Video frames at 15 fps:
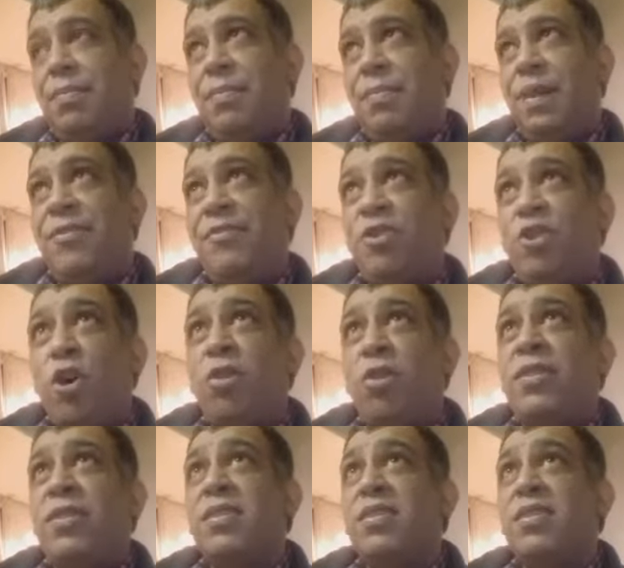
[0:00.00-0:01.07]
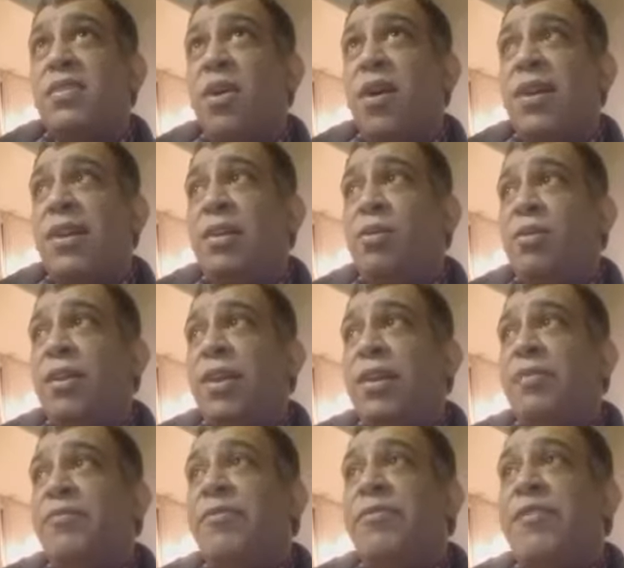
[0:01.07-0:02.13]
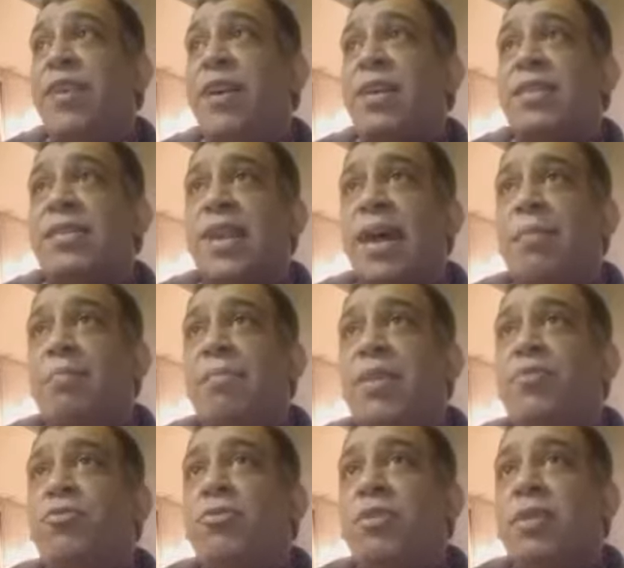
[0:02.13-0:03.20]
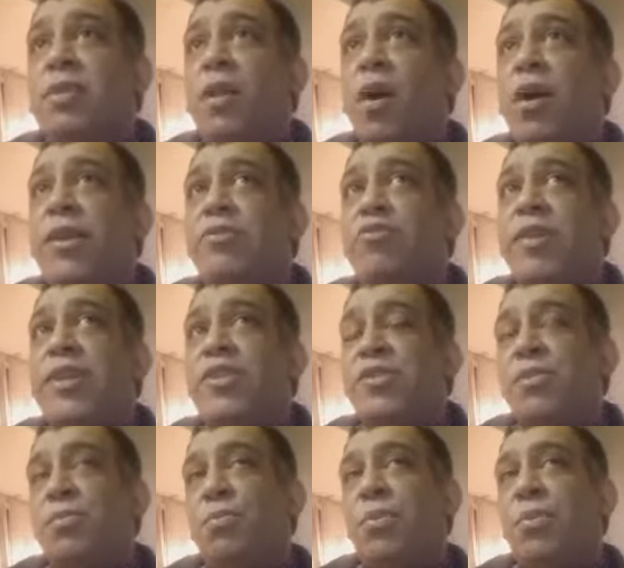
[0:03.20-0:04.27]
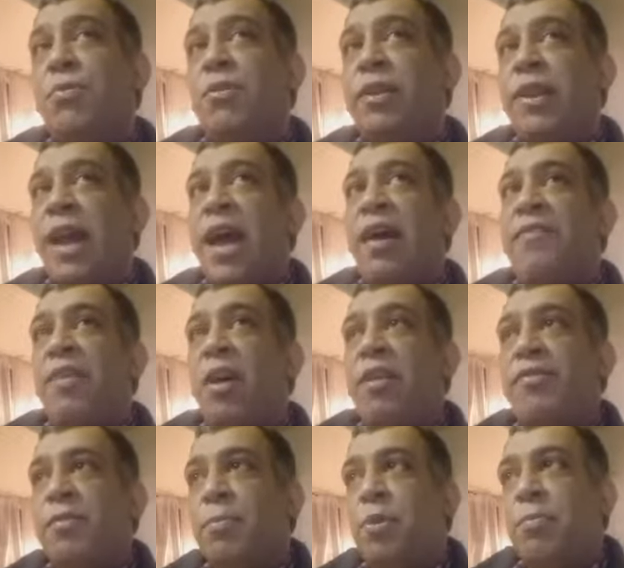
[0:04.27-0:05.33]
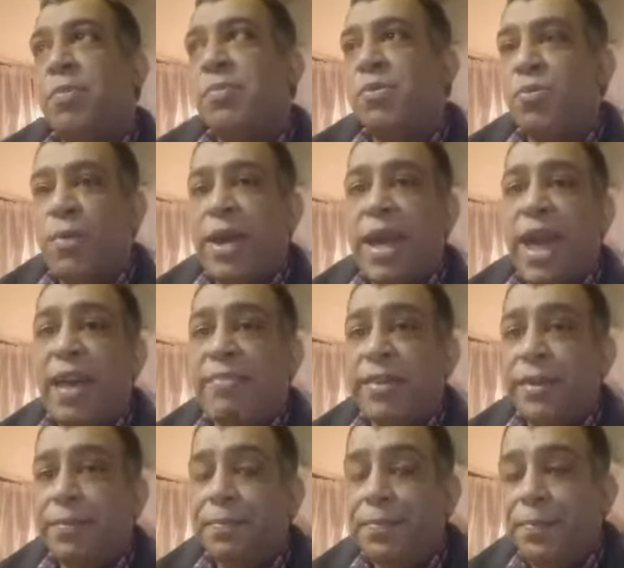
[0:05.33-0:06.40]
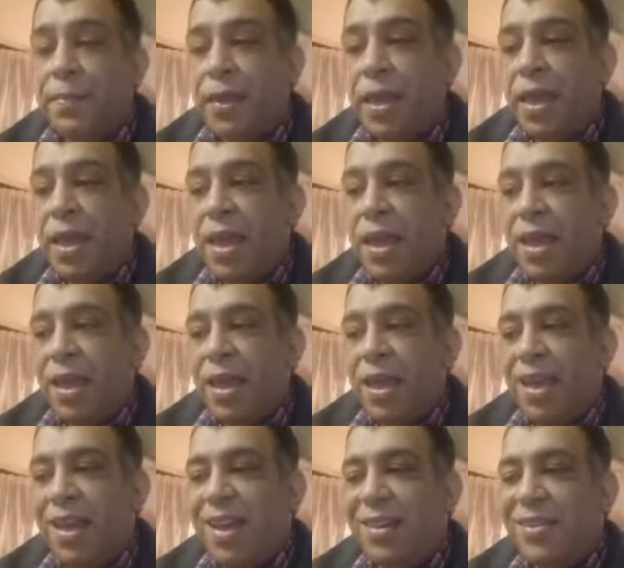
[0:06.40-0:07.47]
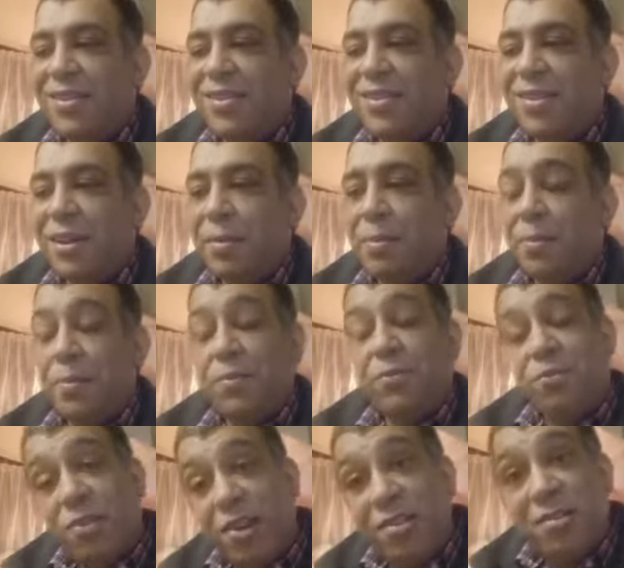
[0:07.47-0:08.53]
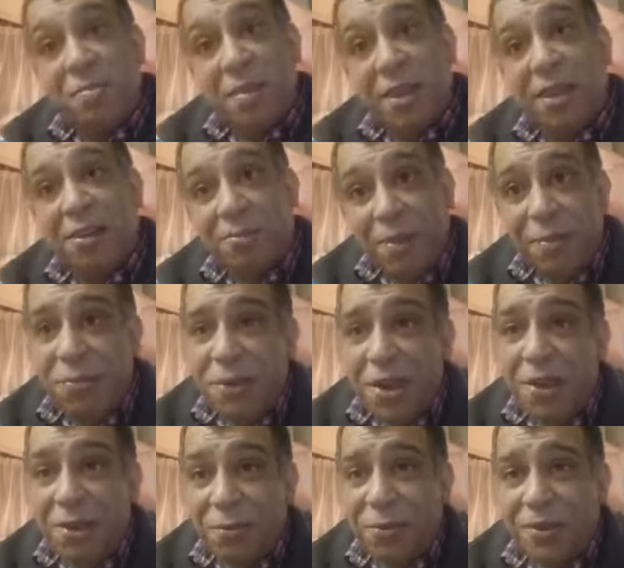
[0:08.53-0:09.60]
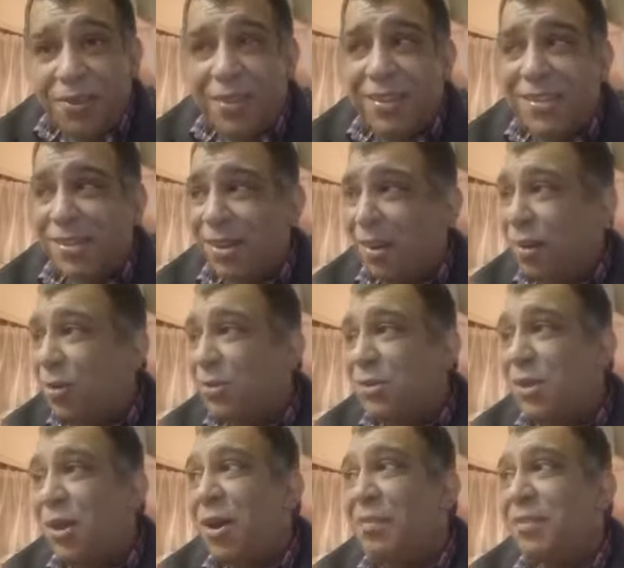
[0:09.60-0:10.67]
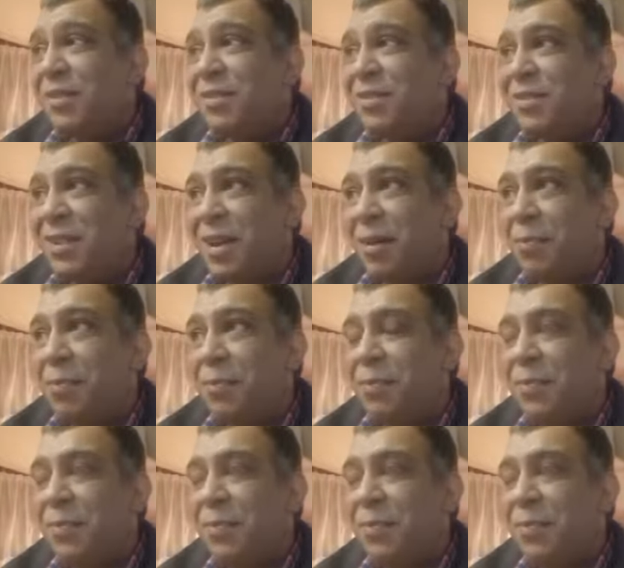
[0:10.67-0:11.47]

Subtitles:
if doctors started looking first at minerals and hydration, we wouldn't have half the problems we're having. And trust me, I've been working with this a long time, and